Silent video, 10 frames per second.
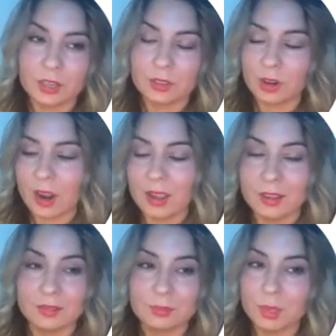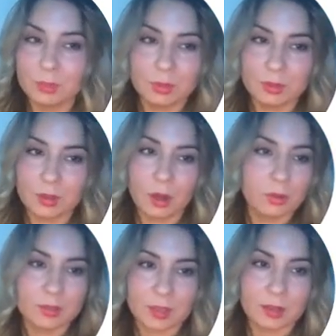I try and people
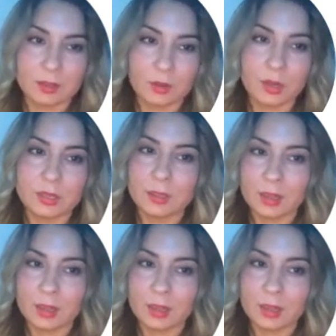always get annoyed